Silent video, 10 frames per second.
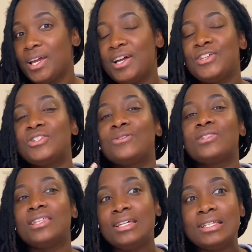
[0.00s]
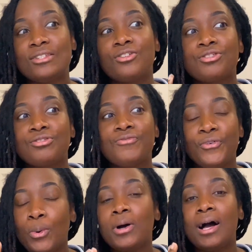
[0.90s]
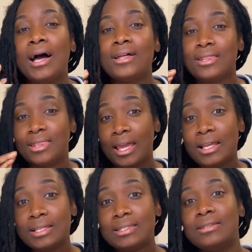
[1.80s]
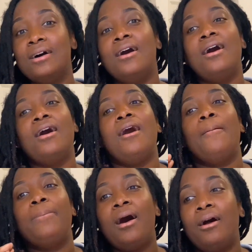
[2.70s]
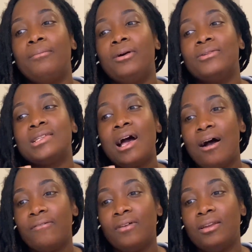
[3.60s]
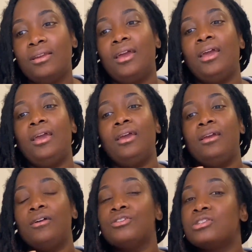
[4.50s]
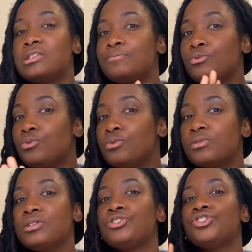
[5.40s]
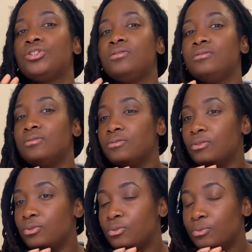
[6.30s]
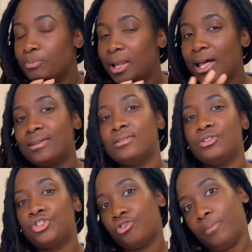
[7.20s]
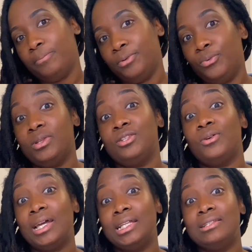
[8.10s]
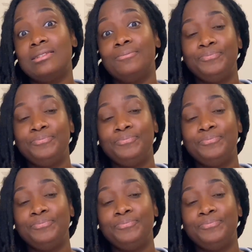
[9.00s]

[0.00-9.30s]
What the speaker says: So these four things are paramount to having a smooth, pleasant trip with your kids.